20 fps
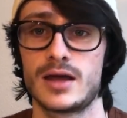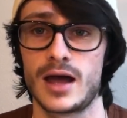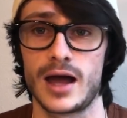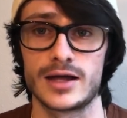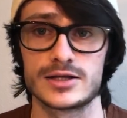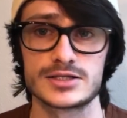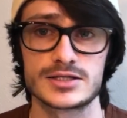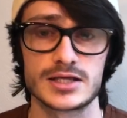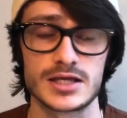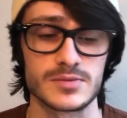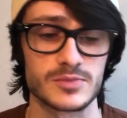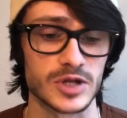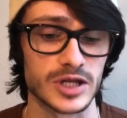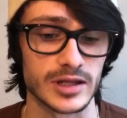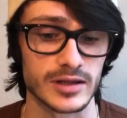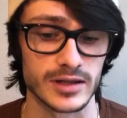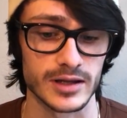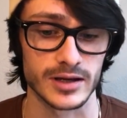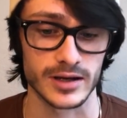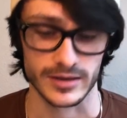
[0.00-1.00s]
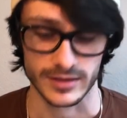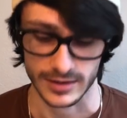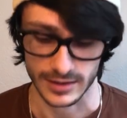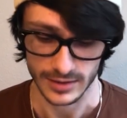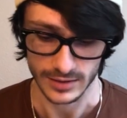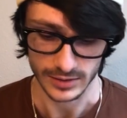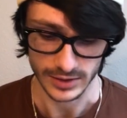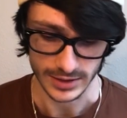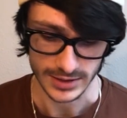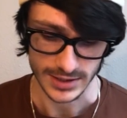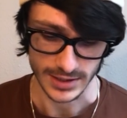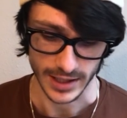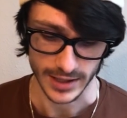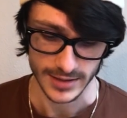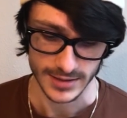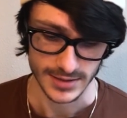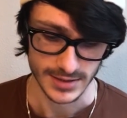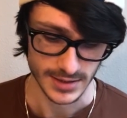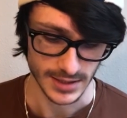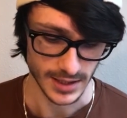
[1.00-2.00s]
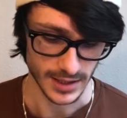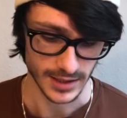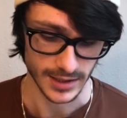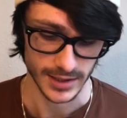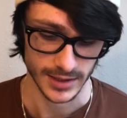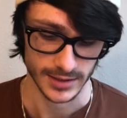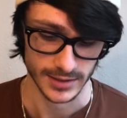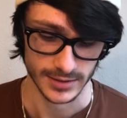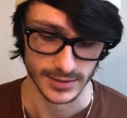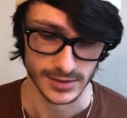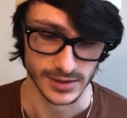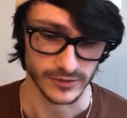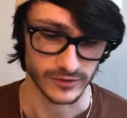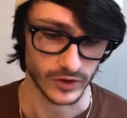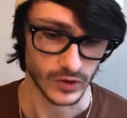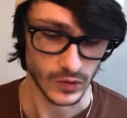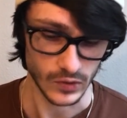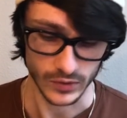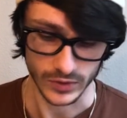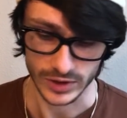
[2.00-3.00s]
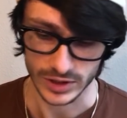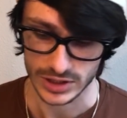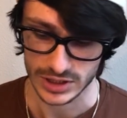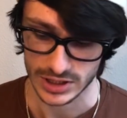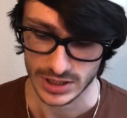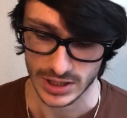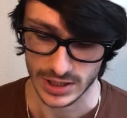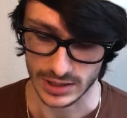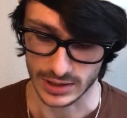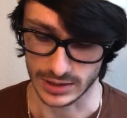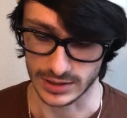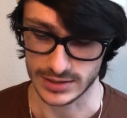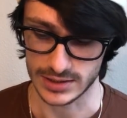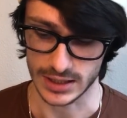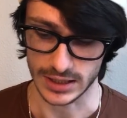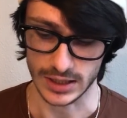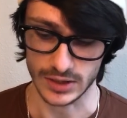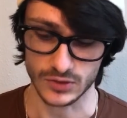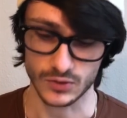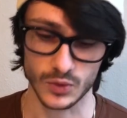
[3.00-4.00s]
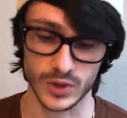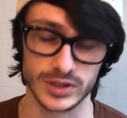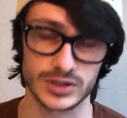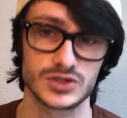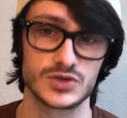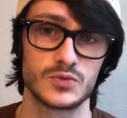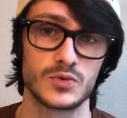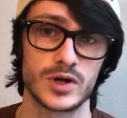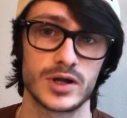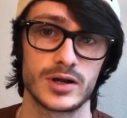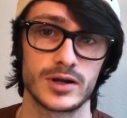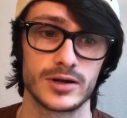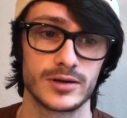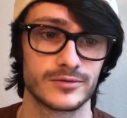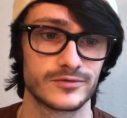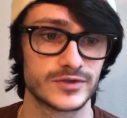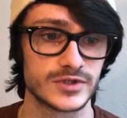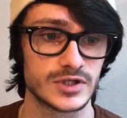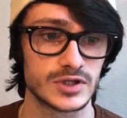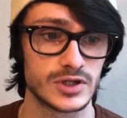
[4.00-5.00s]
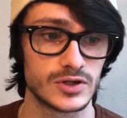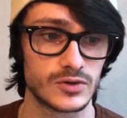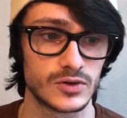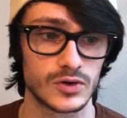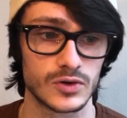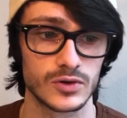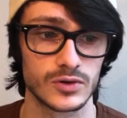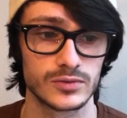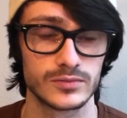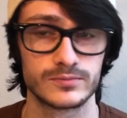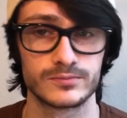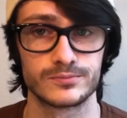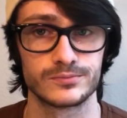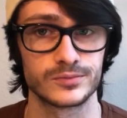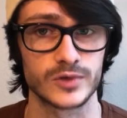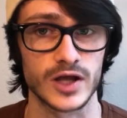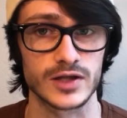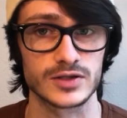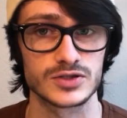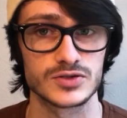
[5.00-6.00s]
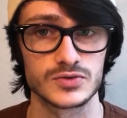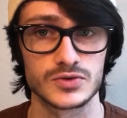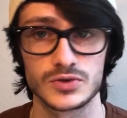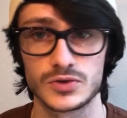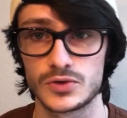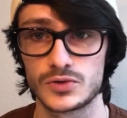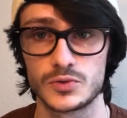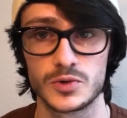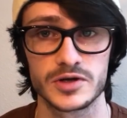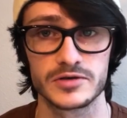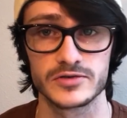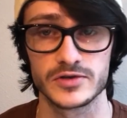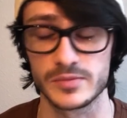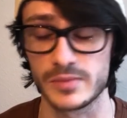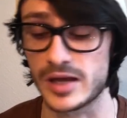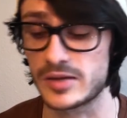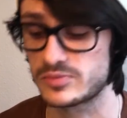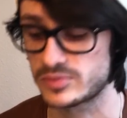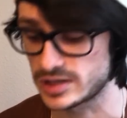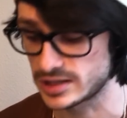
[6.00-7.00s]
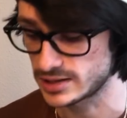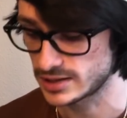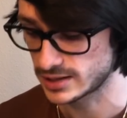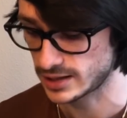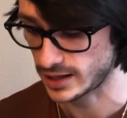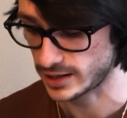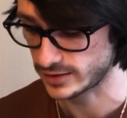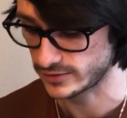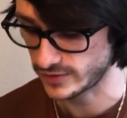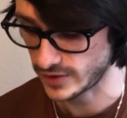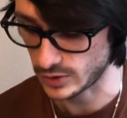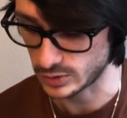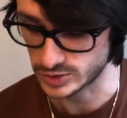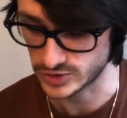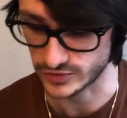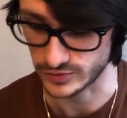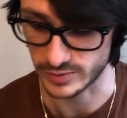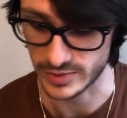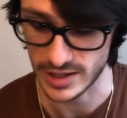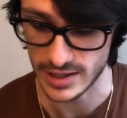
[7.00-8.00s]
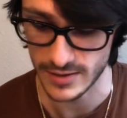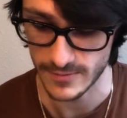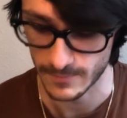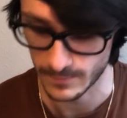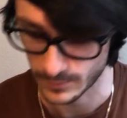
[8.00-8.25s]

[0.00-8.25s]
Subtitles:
I just keep it in there. I think it looks nice, and of course it is a good one to wear. It's a little cold, not too cold, whatever it might be, kind of helps for me.